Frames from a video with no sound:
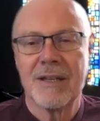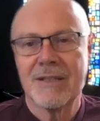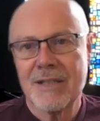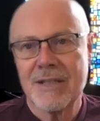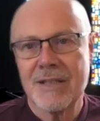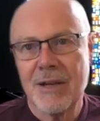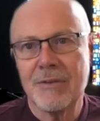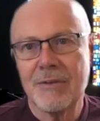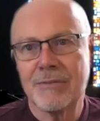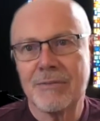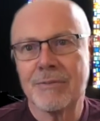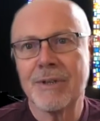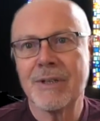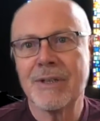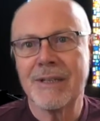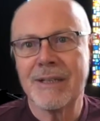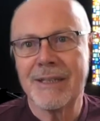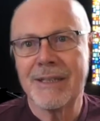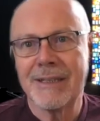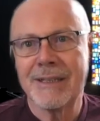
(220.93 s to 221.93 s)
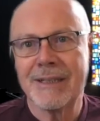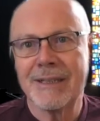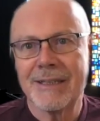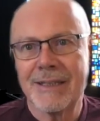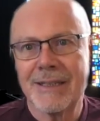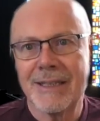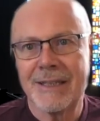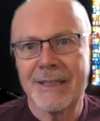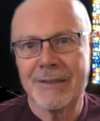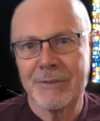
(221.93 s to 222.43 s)
So really,
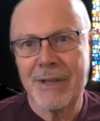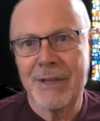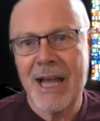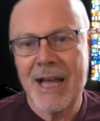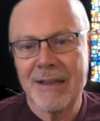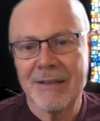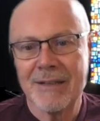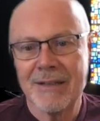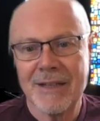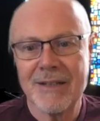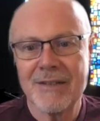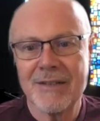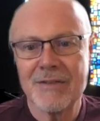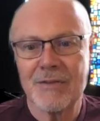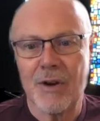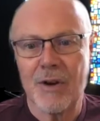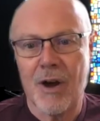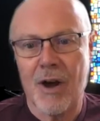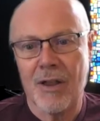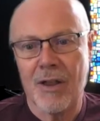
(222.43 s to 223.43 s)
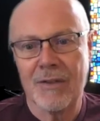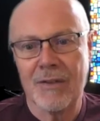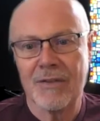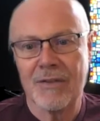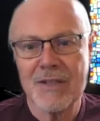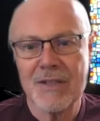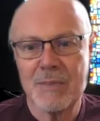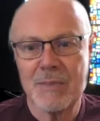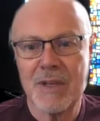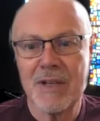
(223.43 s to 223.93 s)
in reality, it's for all of
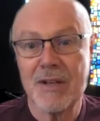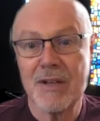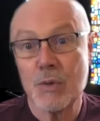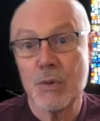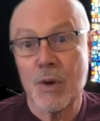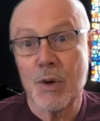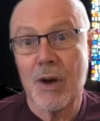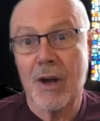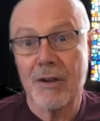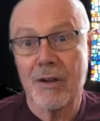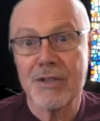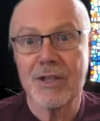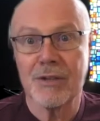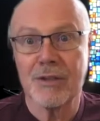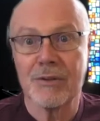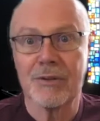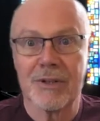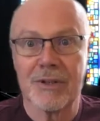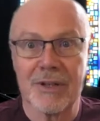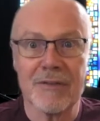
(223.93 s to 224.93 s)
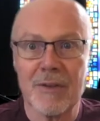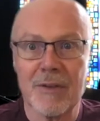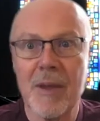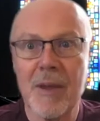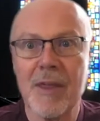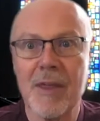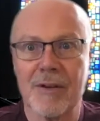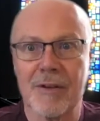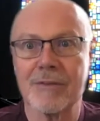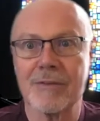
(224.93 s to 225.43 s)
us, because we're all children of a
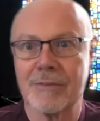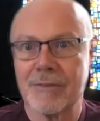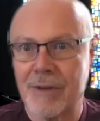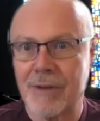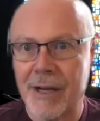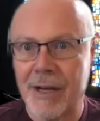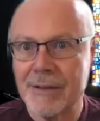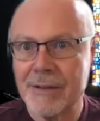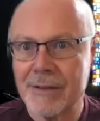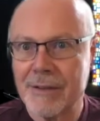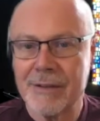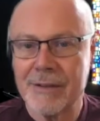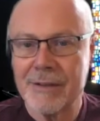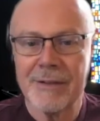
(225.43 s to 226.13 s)
mother, right?